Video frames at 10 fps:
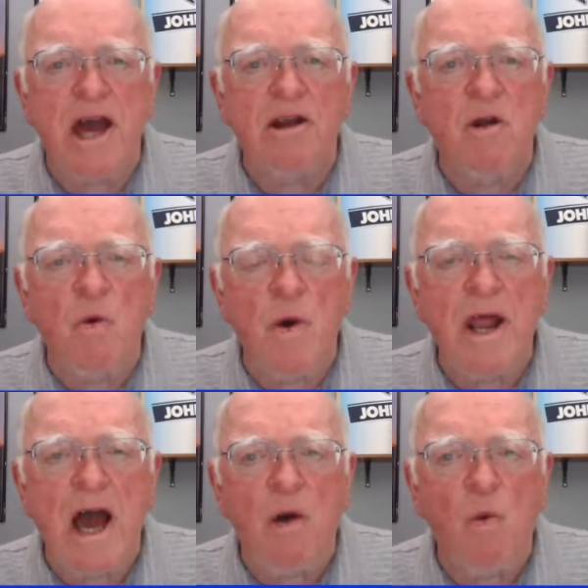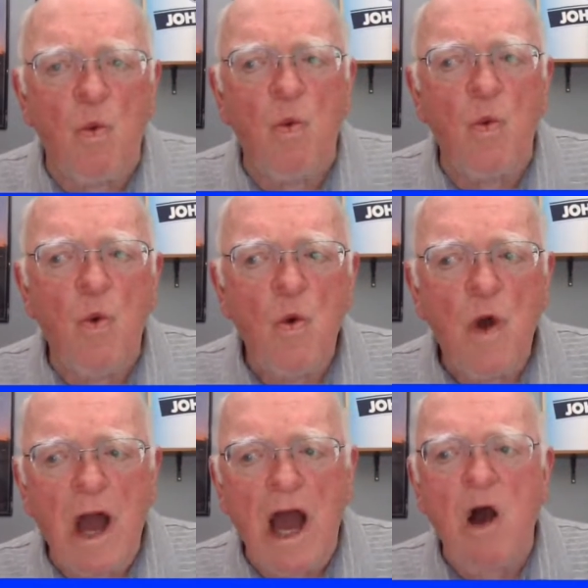I don't know
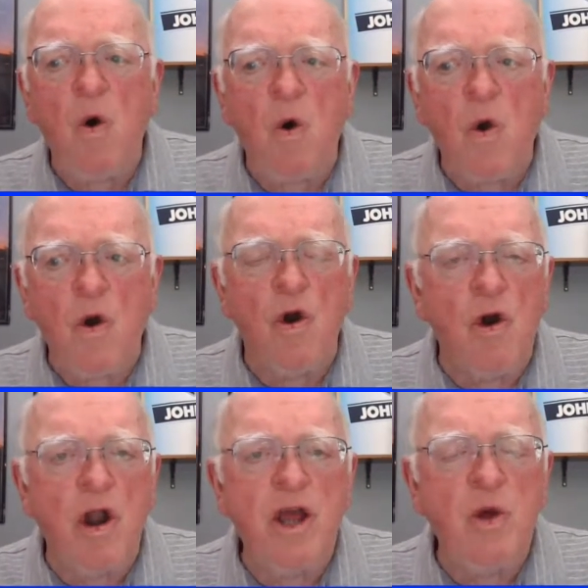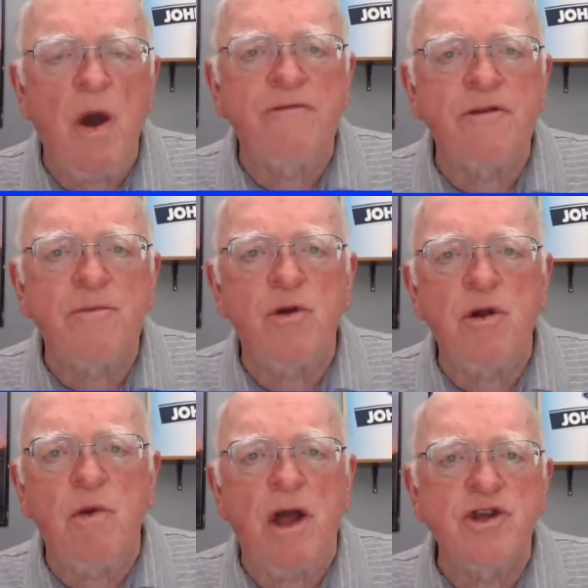how early you have to
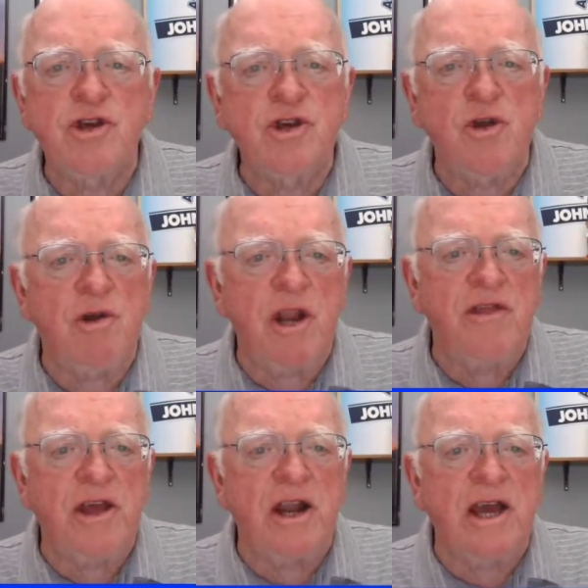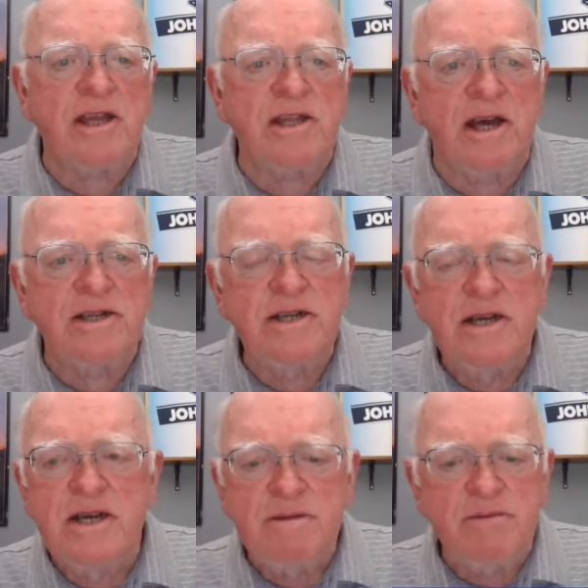pre-register or anything like that.
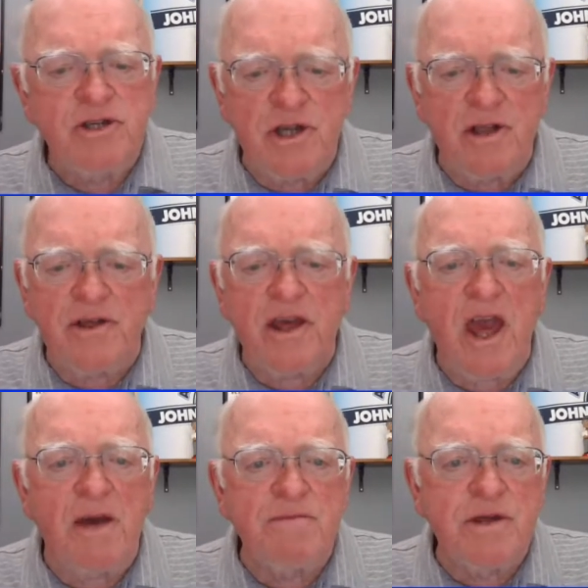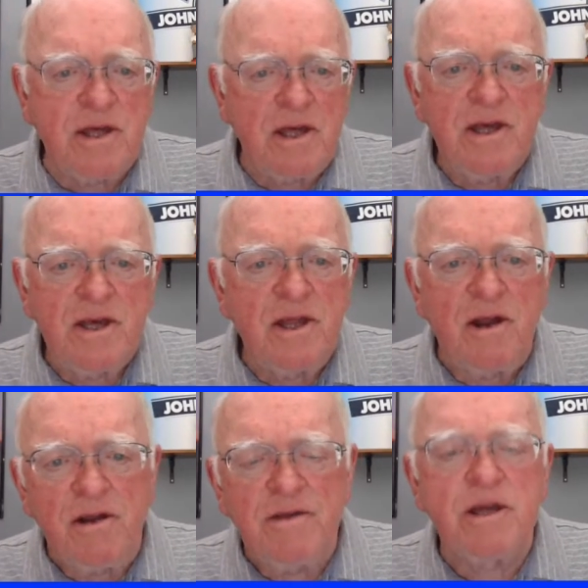But, the camps,
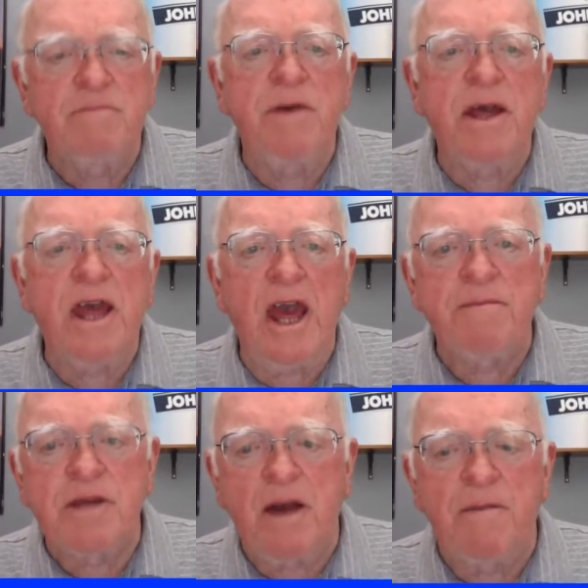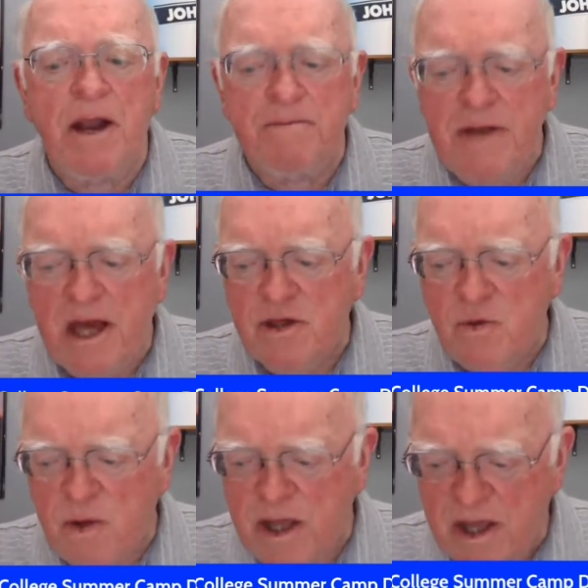there is some big camps coming up next
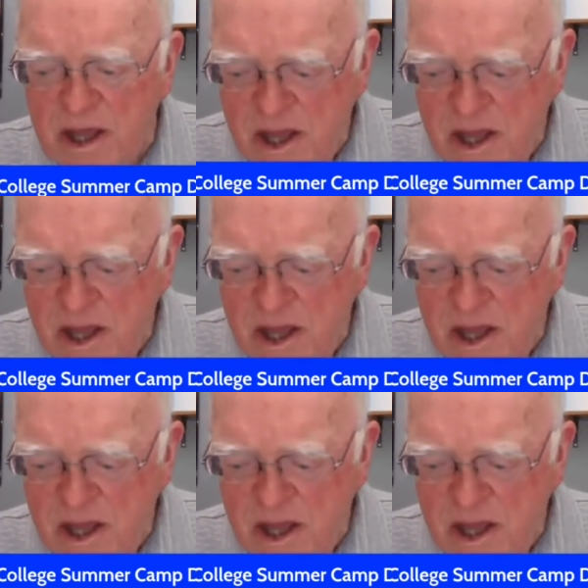week.